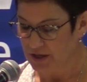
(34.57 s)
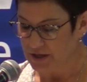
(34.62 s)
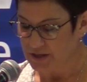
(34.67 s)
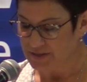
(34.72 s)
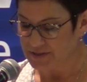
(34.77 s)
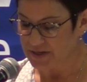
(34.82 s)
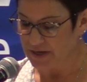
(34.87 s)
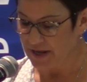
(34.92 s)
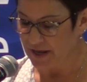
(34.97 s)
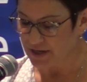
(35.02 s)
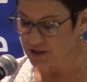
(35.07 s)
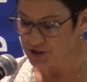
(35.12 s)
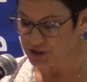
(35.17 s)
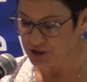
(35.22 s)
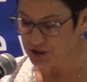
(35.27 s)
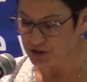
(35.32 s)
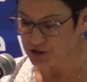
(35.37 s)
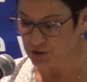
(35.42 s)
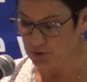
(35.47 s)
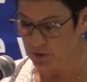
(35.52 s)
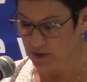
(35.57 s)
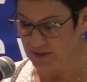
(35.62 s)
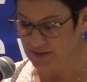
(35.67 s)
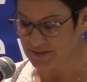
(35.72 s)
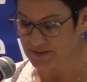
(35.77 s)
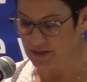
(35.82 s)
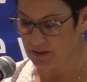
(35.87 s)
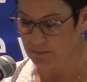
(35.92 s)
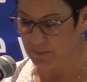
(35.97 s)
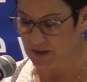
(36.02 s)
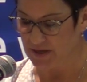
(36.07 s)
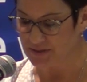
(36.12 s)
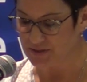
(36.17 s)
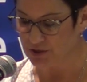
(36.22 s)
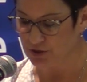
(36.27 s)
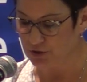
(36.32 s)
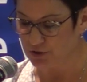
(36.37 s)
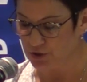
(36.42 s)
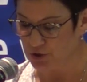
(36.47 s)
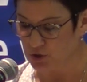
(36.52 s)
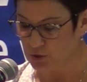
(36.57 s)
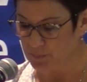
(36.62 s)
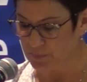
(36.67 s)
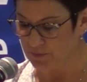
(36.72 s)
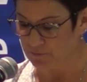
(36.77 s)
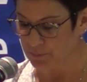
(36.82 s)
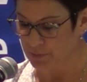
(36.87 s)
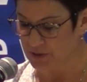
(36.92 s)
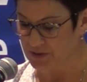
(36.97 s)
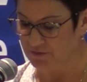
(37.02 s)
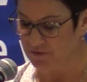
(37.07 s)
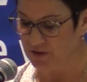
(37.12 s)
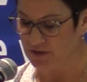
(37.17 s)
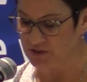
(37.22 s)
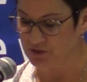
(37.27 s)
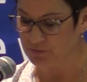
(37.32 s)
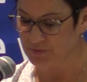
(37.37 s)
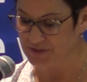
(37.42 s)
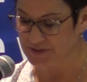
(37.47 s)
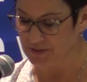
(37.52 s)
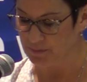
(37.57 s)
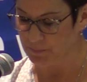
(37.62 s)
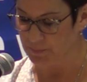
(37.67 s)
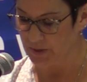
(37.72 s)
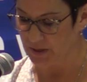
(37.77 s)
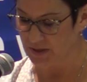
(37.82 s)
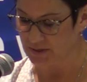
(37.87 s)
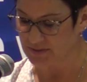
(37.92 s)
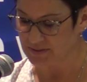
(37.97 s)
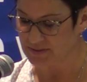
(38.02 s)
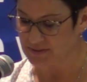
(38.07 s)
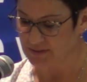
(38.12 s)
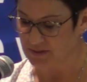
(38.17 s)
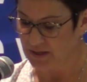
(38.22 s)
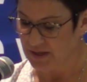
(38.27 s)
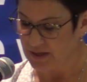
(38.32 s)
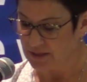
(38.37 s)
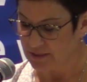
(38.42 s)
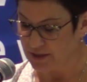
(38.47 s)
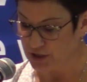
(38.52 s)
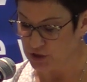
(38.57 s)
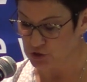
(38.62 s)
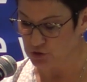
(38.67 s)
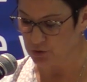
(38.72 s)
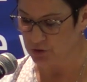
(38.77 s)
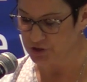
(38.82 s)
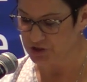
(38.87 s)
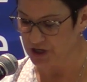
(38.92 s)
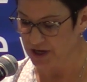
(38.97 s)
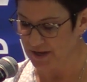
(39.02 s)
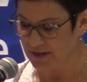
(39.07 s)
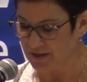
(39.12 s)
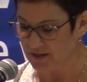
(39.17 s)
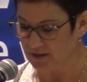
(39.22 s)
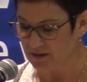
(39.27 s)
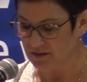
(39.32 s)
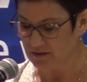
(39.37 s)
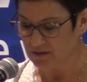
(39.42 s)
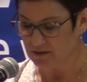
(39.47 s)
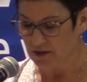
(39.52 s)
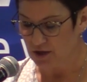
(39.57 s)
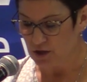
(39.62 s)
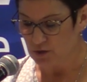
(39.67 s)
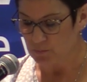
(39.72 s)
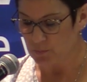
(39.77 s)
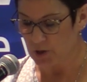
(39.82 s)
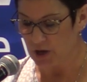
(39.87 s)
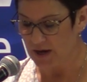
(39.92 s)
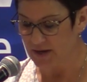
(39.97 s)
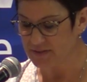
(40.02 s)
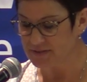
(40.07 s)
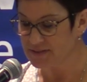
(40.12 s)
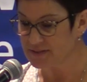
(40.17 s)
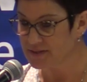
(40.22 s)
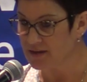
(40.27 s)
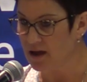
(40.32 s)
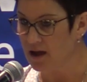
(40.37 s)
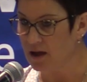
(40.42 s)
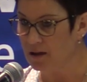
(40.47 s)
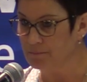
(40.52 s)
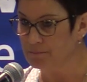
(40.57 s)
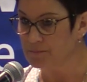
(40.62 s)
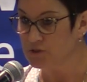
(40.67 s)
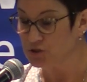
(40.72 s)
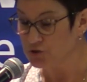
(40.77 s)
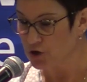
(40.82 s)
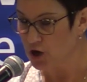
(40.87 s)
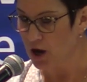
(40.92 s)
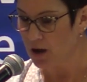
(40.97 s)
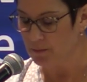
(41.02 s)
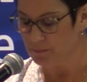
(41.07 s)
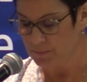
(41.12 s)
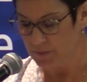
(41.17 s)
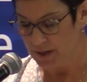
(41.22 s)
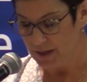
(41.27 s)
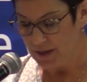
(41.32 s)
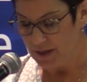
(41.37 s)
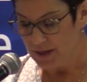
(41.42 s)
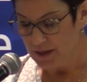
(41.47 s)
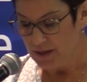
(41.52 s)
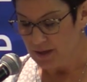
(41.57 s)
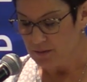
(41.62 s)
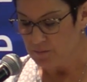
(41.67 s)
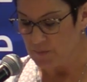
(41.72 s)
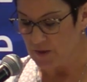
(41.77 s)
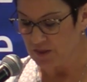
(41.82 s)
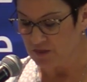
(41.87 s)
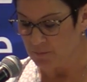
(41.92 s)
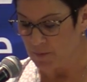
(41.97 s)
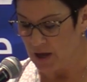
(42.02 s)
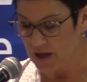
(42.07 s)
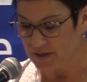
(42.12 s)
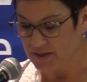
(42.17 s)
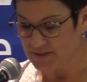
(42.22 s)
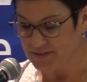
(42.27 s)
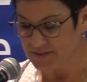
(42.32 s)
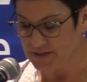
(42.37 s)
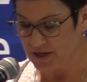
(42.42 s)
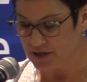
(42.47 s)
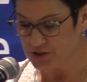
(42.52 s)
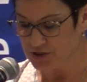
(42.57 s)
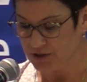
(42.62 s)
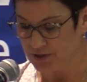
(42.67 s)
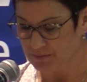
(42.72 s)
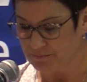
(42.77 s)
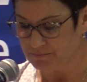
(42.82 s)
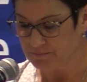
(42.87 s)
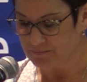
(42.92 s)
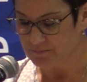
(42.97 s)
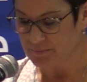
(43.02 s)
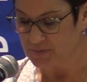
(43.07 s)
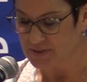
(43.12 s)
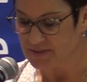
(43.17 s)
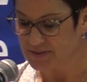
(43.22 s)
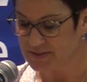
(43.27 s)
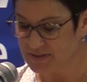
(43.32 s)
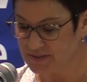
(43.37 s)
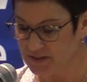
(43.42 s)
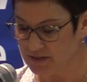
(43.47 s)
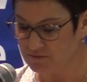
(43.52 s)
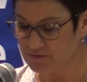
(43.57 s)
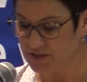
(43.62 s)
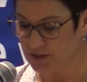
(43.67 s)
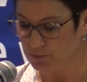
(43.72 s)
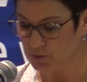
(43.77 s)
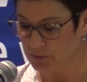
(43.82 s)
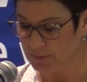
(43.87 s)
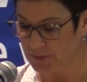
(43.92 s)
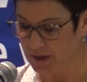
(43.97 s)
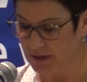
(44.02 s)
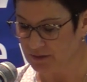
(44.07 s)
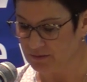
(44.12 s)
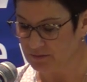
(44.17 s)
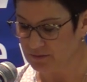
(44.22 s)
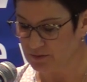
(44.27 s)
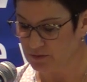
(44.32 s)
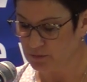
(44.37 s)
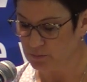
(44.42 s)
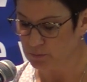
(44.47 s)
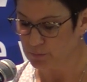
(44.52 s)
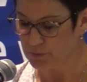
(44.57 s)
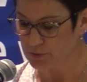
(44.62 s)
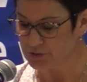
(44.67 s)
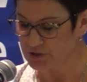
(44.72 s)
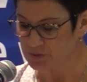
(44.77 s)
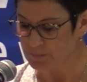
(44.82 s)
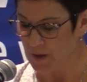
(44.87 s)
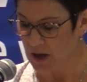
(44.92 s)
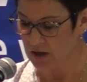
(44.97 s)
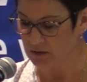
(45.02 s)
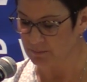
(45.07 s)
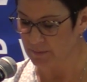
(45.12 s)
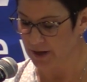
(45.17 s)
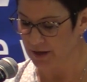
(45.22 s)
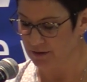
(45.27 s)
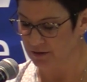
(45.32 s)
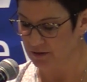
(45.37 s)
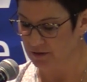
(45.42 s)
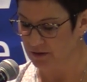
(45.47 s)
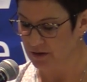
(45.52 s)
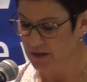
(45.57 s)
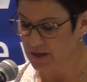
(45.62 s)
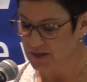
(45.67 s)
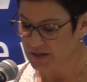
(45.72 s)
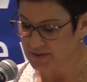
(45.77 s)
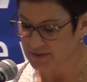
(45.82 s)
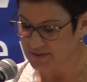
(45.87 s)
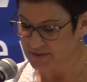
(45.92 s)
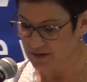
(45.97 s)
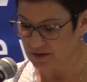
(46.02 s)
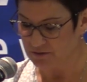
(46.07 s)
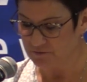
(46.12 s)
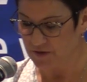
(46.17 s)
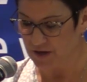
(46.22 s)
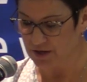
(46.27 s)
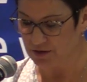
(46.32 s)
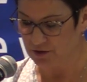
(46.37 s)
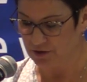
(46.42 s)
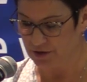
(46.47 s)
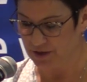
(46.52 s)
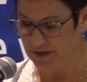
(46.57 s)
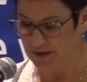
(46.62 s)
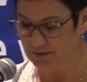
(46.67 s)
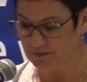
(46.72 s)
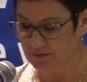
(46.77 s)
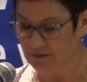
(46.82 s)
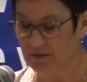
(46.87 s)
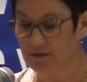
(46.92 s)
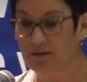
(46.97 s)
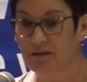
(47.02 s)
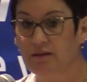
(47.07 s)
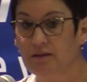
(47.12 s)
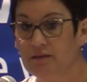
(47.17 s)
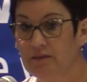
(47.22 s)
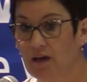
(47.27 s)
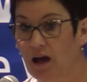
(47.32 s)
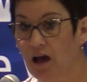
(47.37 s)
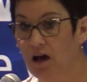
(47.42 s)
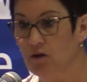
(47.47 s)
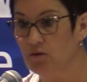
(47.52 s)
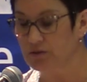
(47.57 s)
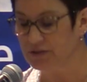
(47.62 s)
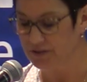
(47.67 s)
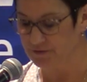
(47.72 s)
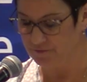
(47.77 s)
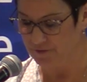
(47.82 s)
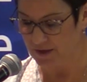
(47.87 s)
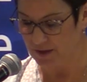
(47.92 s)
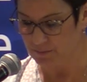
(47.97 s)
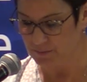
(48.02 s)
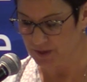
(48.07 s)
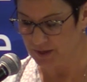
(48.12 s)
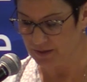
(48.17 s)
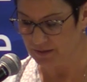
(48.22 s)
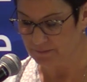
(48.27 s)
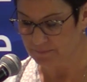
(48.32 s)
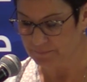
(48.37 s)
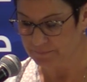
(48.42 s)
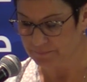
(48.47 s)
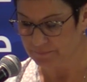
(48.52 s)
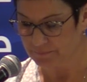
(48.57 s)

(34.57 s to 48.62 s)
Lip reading: Tonight, she joins an amazing group of previous recipients, like Joel Jenke, Brian Strom, Beth Baki-Stenjum, Steve Zimmerman, Bruce Bachmeyer, Doug Van Erden, the Haugland family,